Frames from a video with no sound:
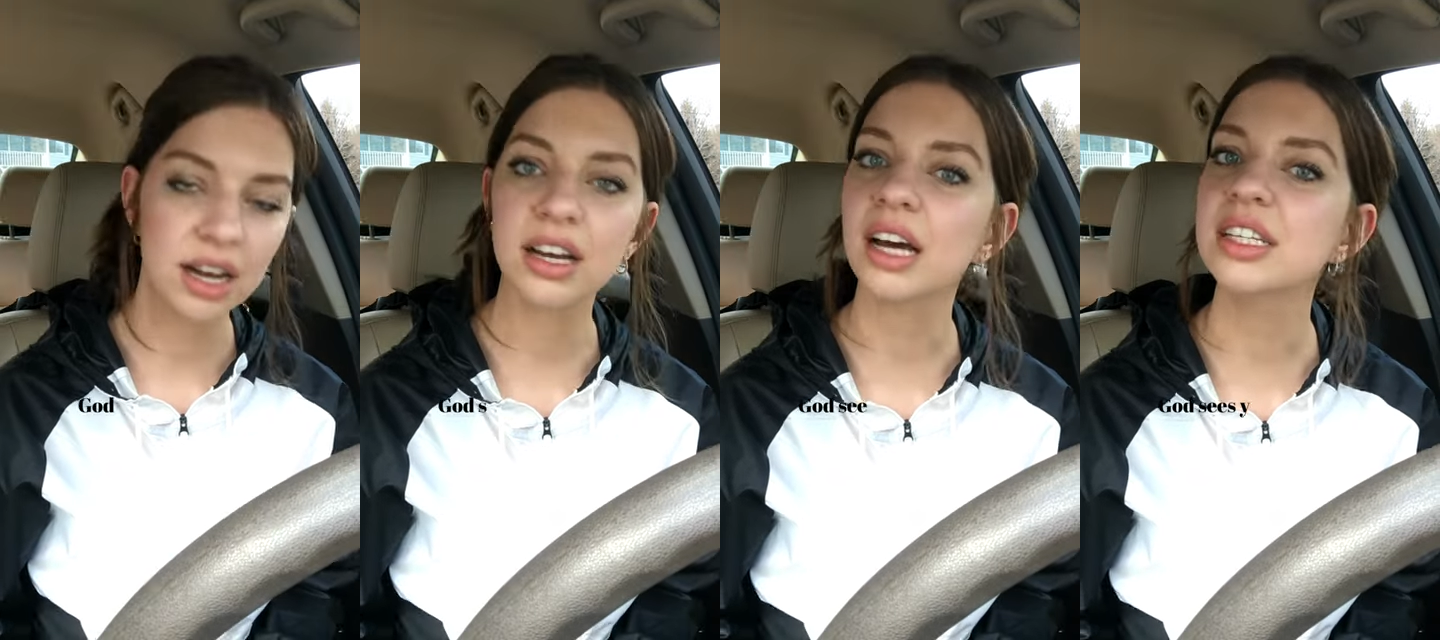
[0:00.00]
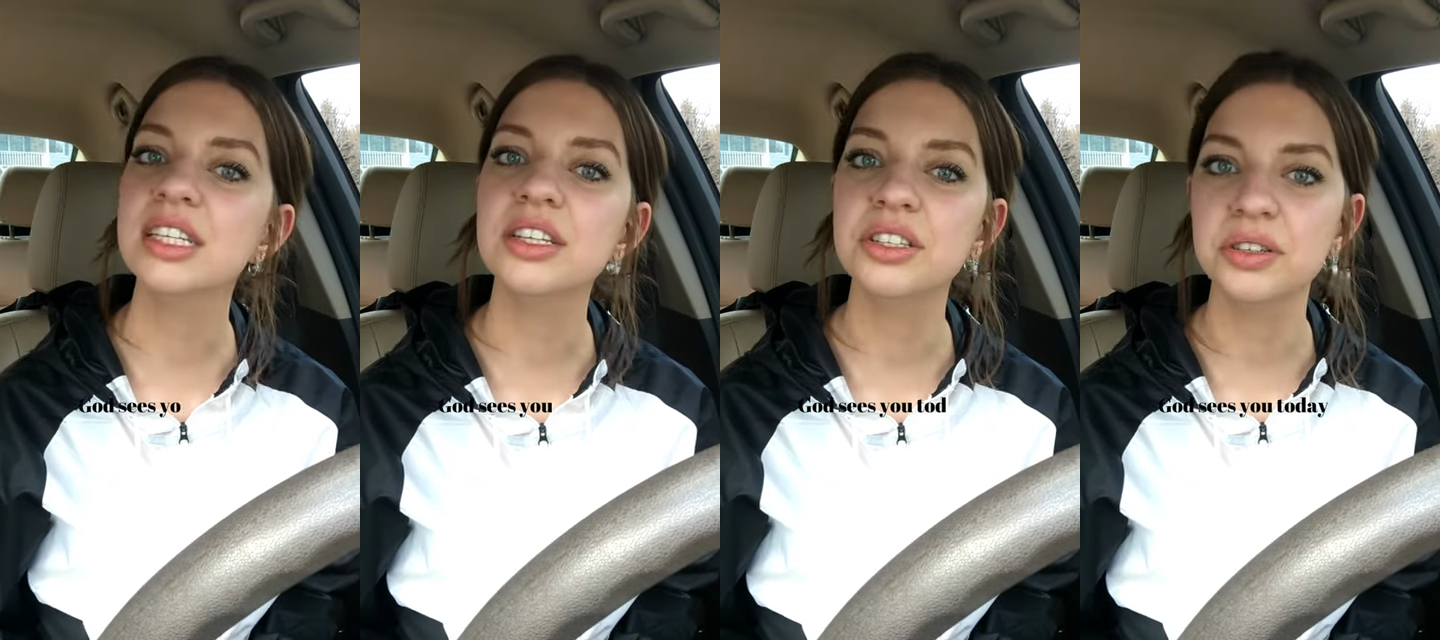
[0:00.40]
God
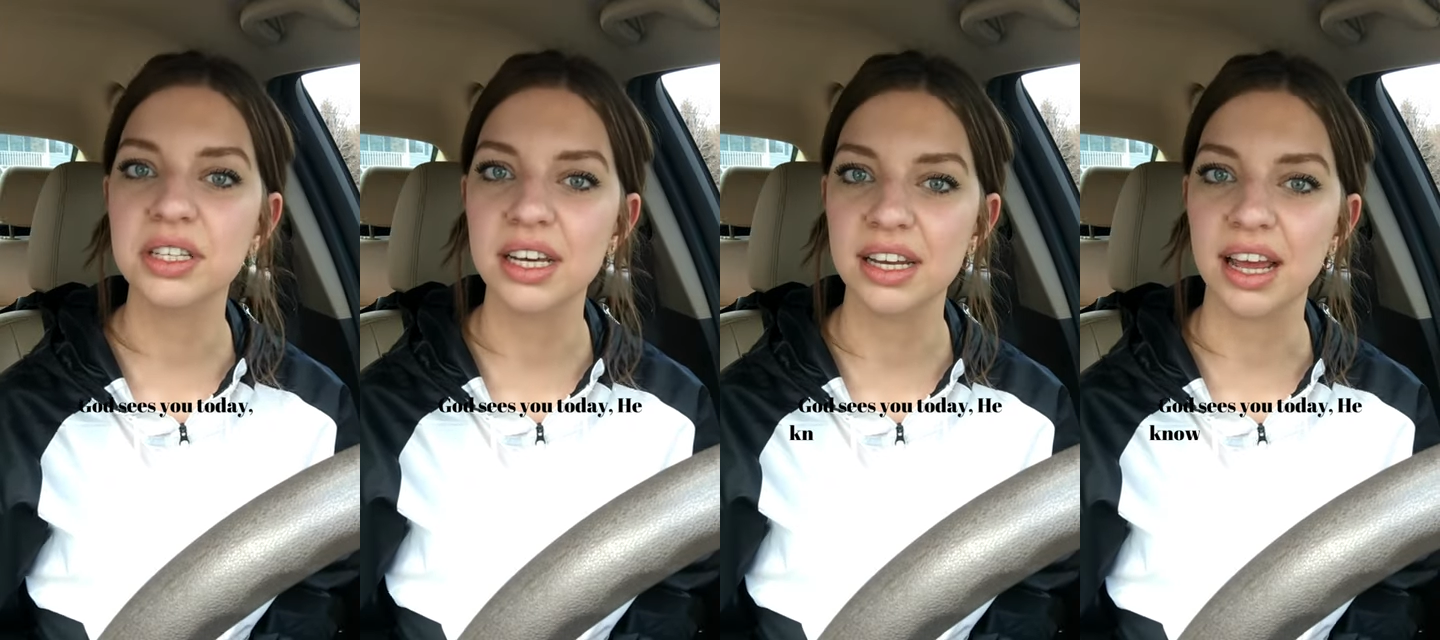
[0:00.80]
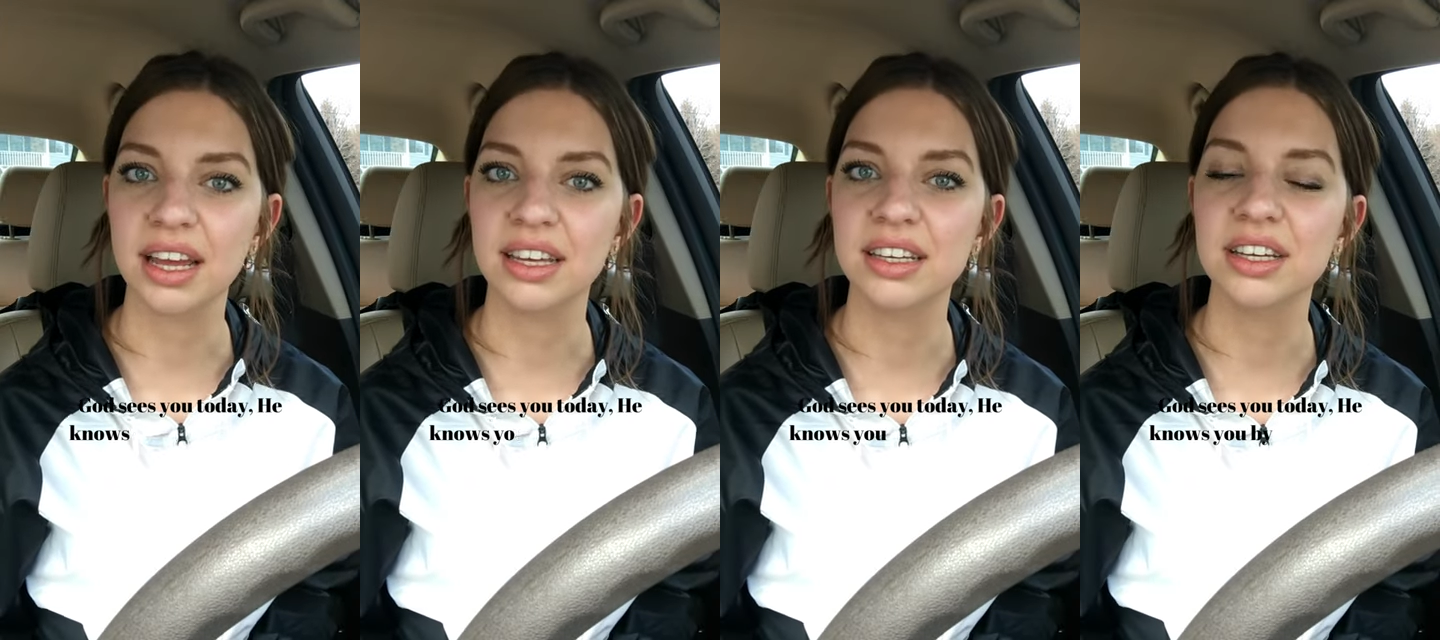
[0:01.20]
sees you
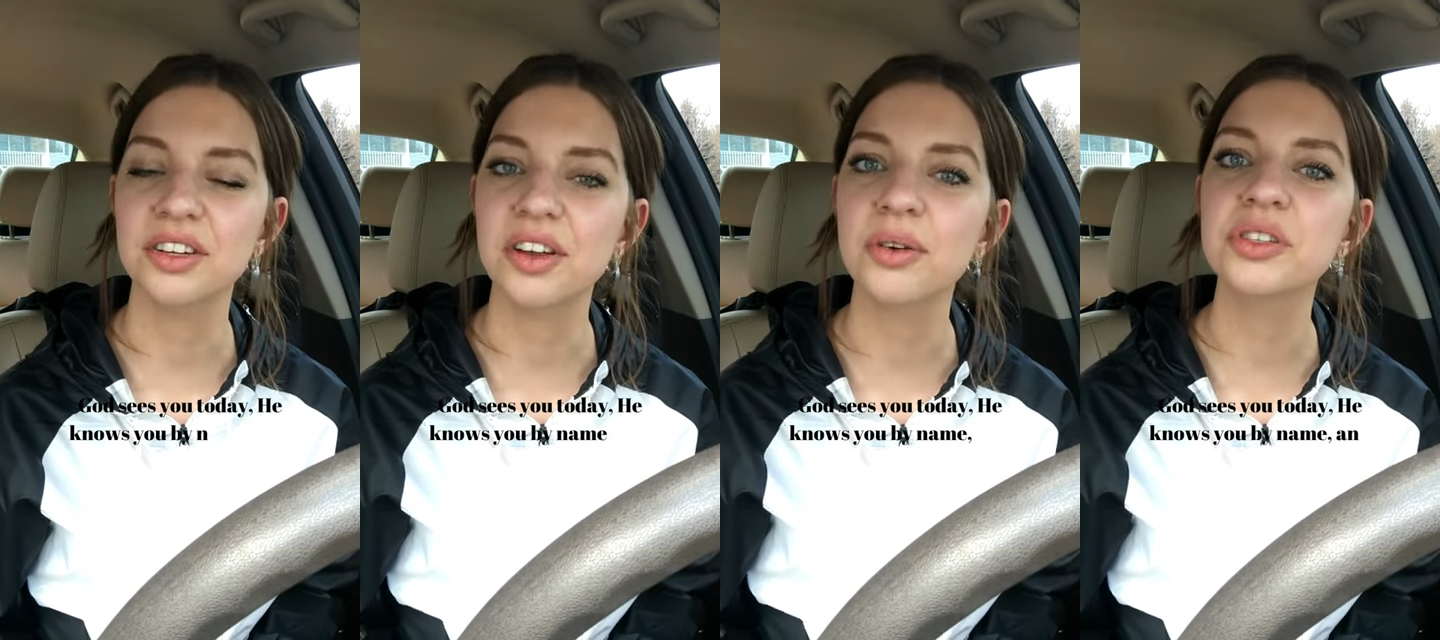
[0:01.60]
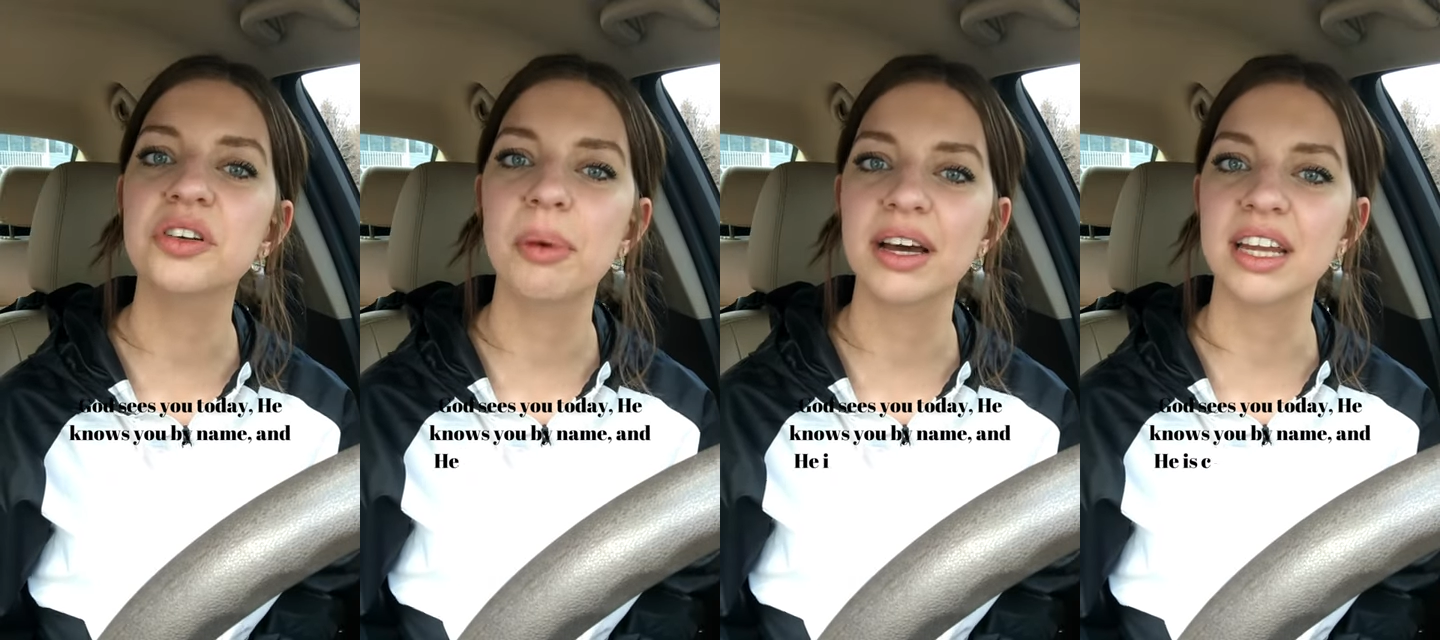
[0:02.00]
today. He knows
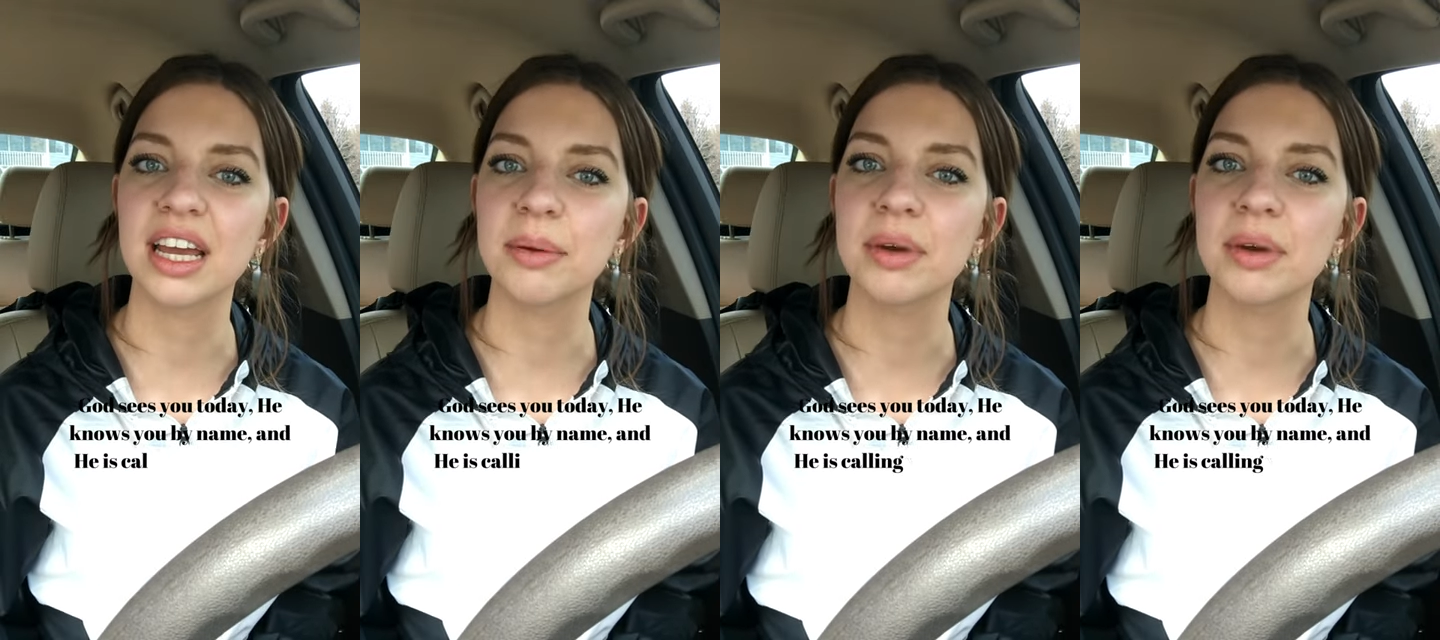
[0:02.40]
you by name,